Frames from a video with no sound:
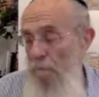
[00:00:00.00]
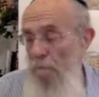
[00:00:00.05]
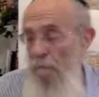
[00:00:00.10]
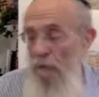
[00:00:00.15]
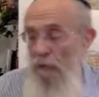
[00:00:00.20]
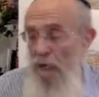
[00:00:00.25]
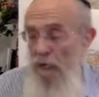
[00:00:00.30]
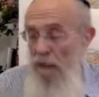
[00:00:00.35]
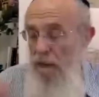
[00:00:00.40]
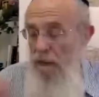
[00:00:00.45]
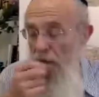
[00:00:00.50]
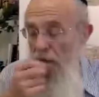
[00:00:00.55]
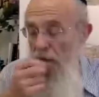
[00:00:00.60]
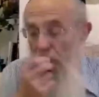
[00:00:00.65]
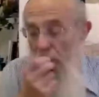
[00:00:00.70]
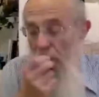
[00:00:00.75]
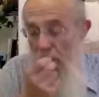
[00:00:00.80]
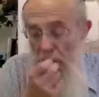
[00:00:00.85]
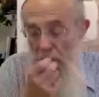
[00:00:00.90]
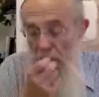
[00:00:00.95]
And
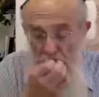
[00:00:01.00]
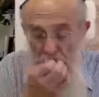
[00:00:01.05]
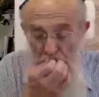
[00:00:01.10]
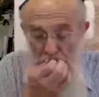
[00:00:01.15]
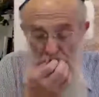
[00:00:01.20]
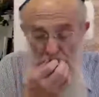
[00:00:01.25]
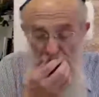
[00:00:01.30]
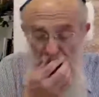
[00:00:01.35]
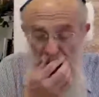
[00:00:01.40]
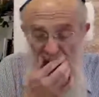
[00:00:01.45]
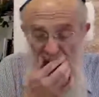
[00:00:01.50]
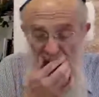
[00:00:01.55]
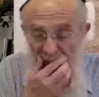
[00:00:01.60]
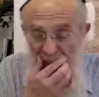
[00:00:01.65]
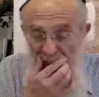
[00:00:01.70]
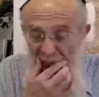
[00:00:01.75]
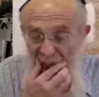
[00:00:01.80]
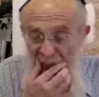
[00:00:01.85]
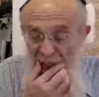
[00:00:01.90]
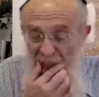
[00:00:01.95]
I'll
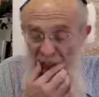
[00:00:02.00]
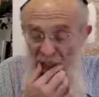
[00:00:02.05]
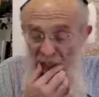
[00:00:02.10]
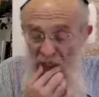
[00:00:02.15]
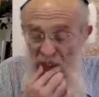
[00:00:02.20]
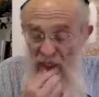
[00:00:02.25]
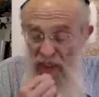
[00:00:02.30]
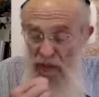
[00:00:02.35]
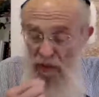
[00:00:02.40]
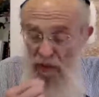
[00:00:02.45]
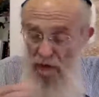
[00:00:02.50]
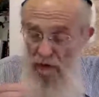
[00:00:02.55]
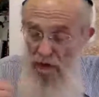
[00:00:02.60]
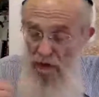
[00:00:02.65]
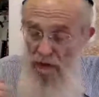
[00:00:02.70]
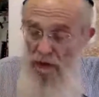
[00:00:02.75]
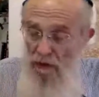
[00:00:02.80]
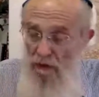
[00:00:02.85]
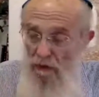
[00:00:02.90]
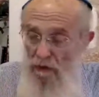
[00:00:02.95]
just tell you the story.
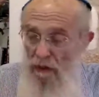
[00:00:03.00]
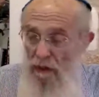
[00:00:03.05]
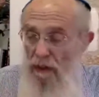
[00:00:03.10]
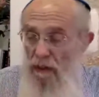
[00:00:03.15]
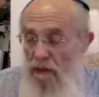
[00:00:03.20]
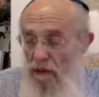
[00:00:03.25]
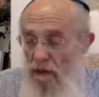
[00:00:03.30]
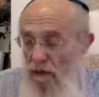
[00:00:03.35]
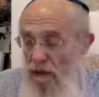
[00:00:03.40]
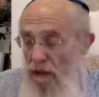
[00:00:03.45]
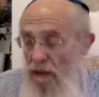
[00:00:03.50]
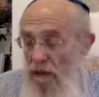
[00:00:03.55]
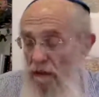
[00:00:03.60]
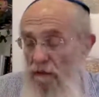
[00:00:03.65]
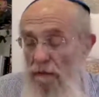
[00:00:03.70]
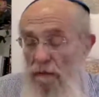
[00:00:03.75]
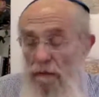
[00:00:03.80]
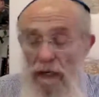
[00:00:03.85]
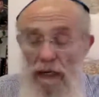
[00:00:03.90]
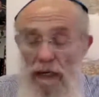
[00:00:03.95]
You know the story that
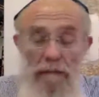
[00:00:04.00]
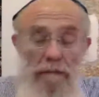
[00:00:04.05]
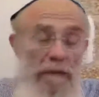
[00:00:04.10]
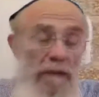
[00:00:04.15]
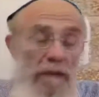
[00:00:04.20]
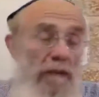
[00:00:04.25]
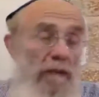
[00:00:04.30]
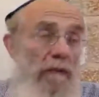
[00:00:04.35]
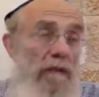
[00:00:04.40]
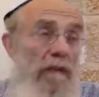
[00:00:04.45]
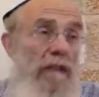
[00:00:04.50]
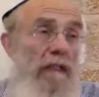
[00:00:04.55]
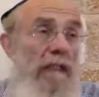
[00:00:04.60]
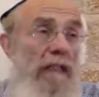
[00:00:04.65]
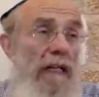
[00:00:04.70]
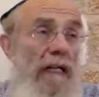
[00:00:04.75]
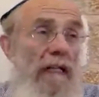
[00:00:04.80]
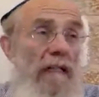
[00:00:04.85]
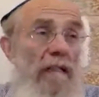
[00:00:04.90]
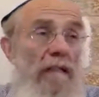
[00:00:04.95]
Reb Nachman used to
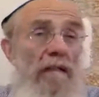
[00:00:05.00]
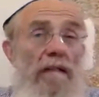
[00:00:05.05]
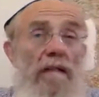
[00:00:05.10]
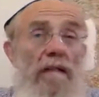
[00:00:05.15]
tell,